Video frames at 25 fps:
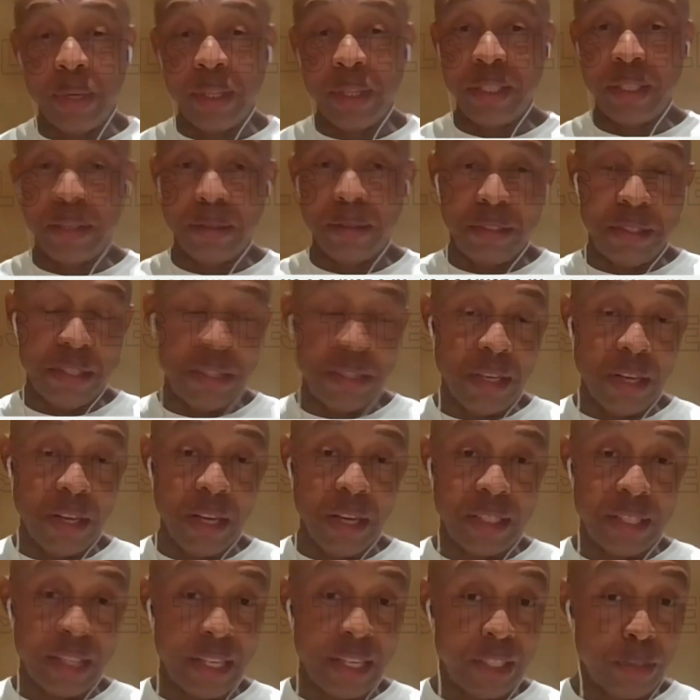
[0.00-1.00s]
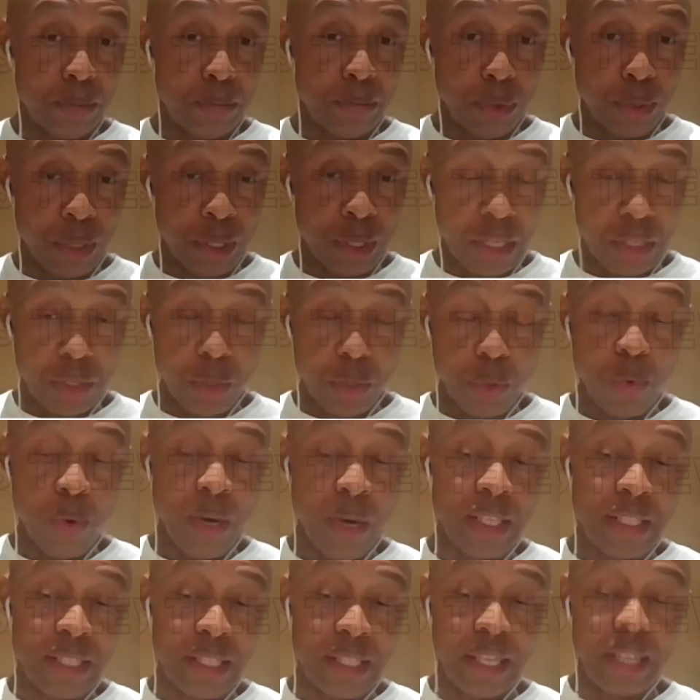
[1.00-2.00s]
that when the Senator
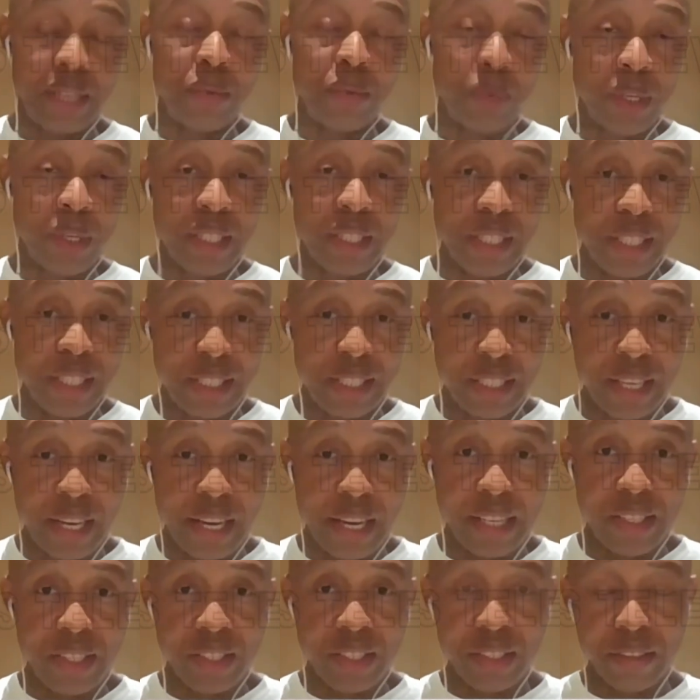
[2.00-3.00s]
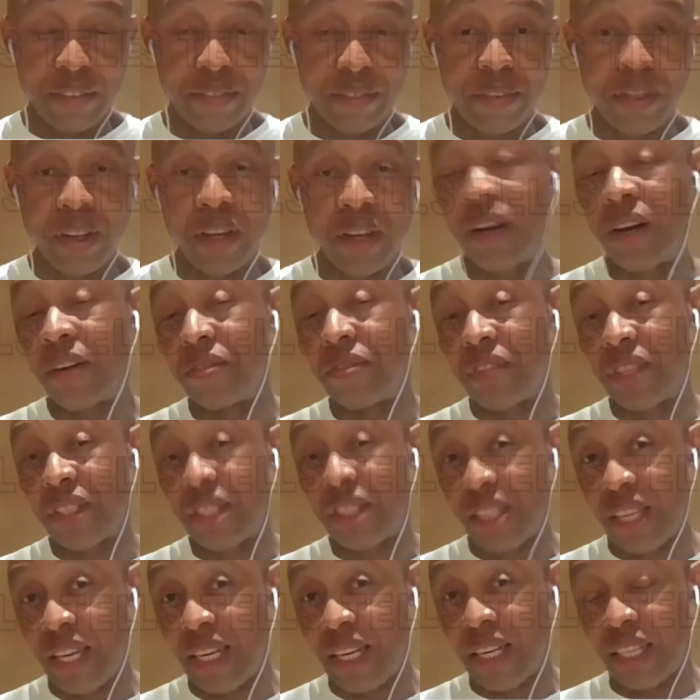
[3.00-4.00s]
Bulkachua said what he said on the floor of
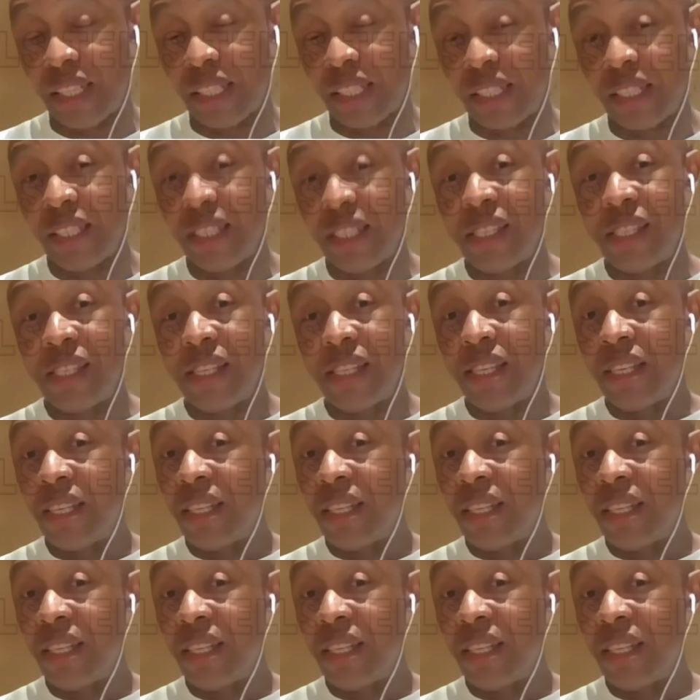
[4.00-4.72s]
the Senate,